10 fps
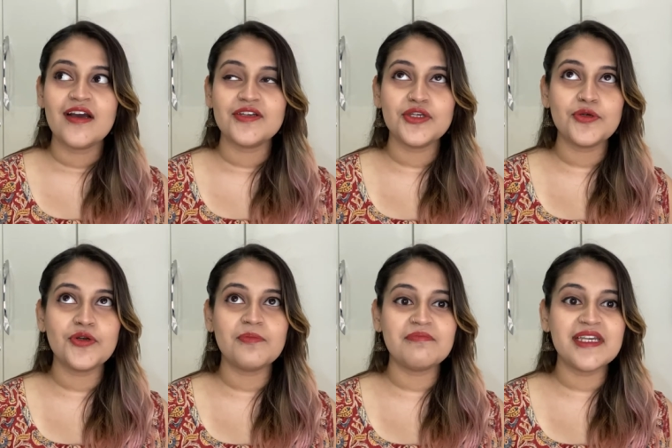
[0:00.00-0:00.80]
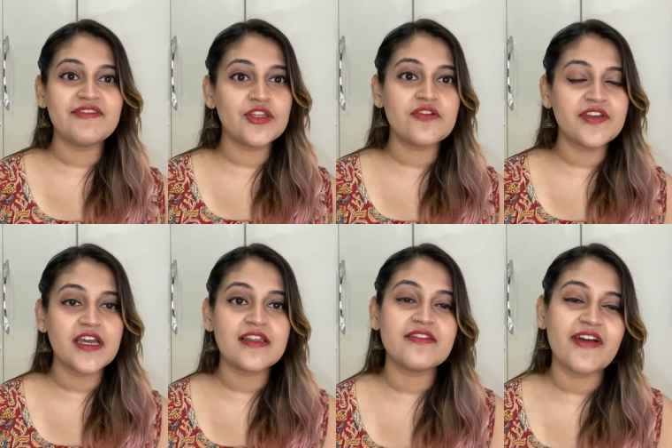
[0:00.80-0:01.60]
you, even though we
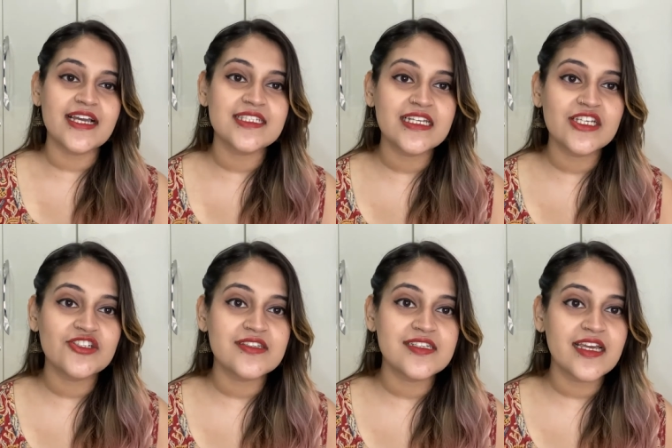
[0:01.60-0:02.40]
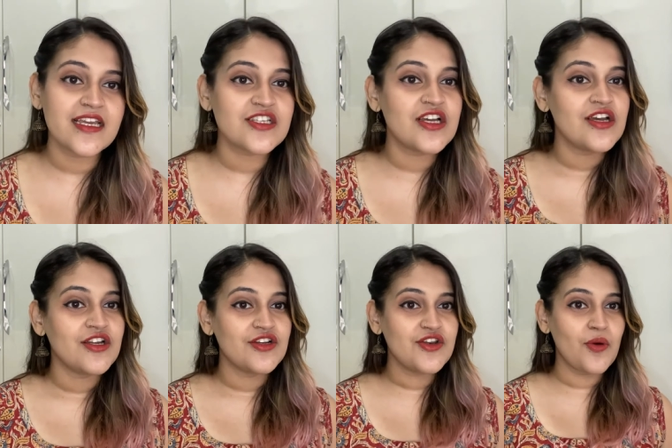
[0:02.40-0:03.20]
are in the vaccination stage,
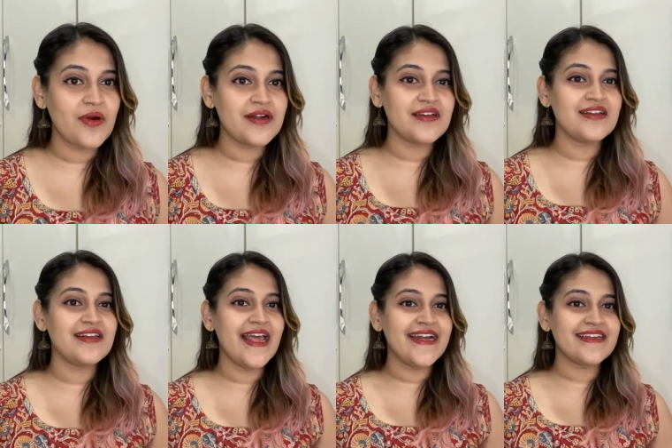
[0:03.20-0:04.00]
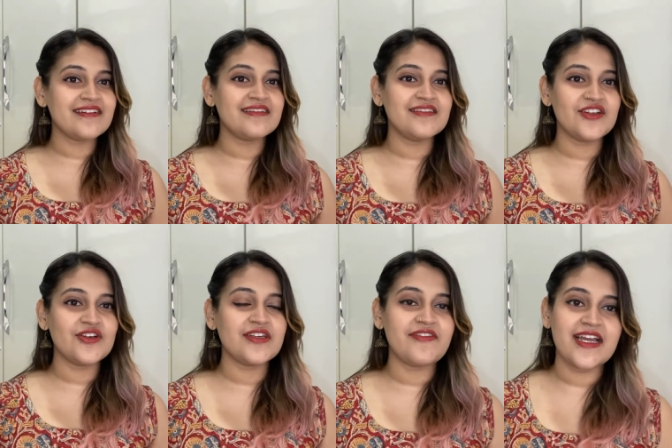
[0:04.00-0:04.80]
don't let, you
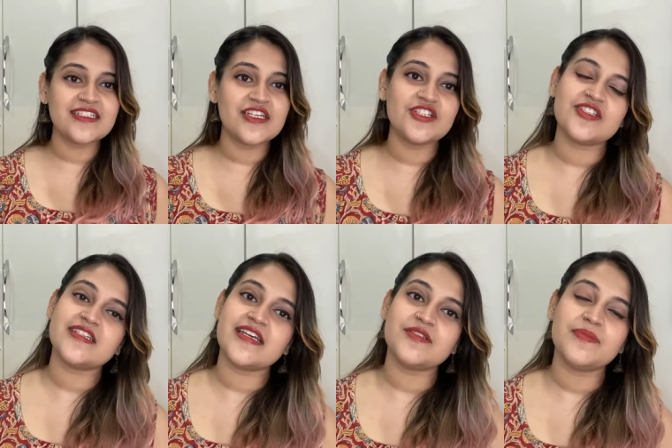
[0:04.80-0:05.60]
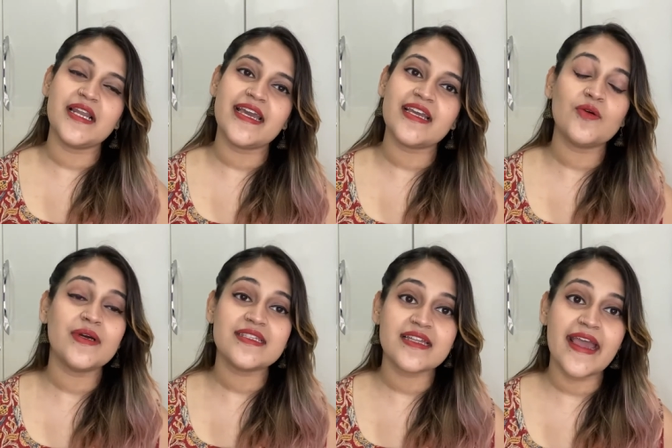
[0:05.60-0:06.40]
know, the vaccination stage be like, oh,
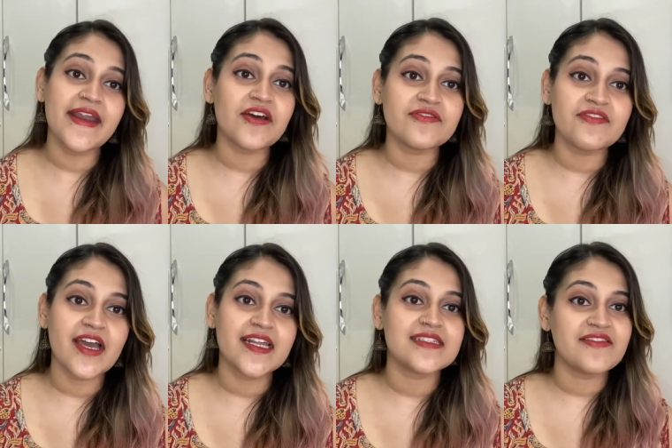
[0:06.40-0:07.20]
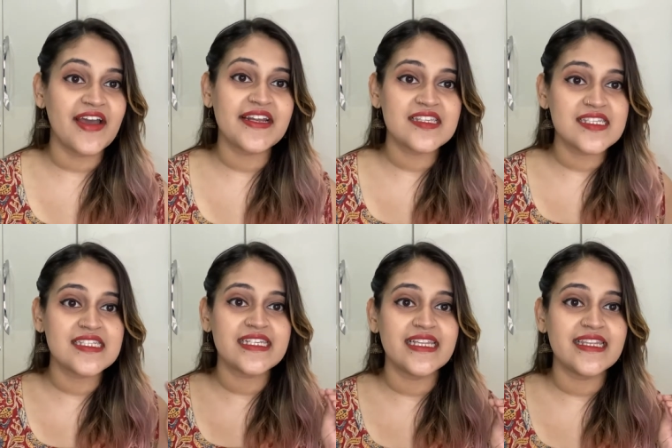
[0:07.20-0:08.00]
it's the end of the virus. The virus is
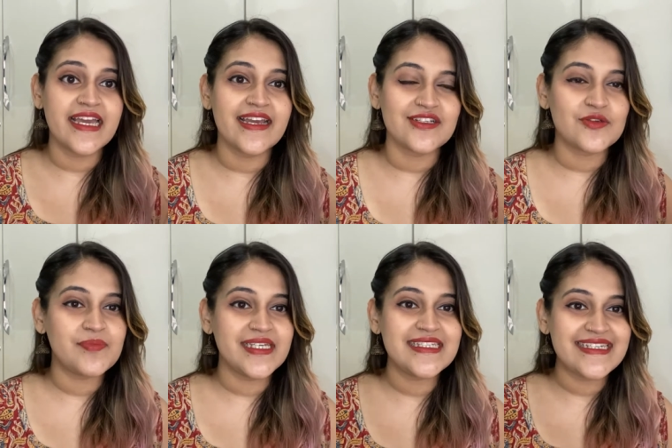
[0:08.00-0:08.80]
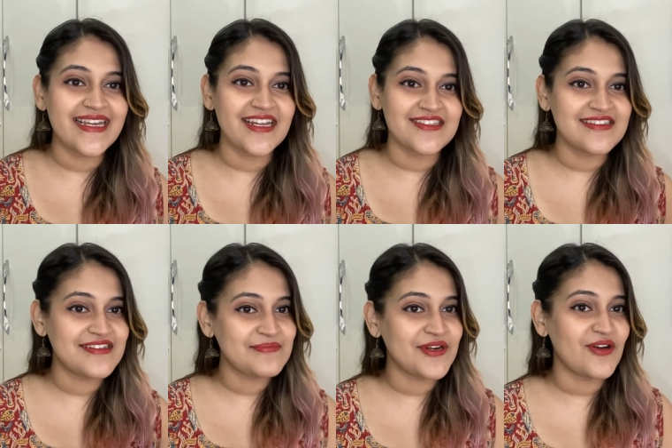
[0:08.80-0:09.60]
still there. So please take
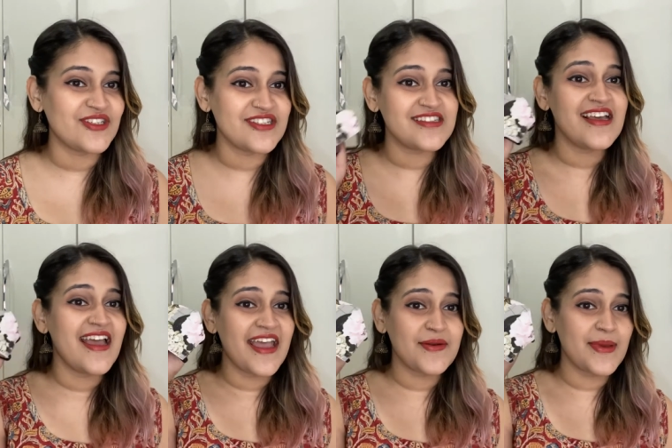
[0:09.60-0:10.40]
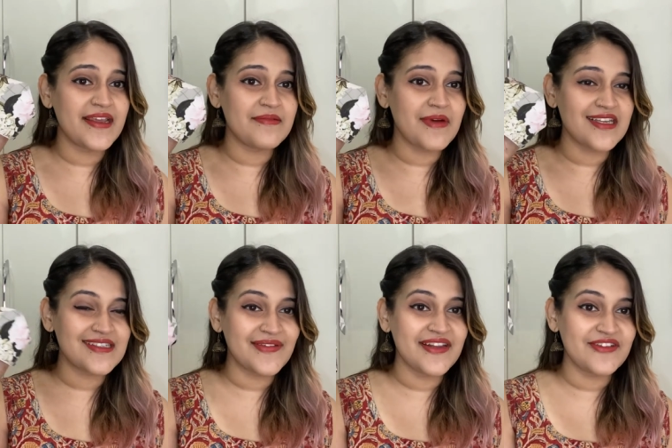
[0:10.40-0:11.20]
necessary precautions and wear a
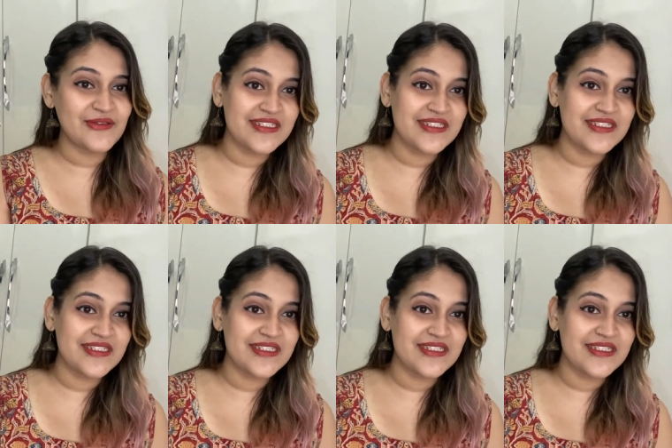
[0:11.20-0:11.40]
mask whenever you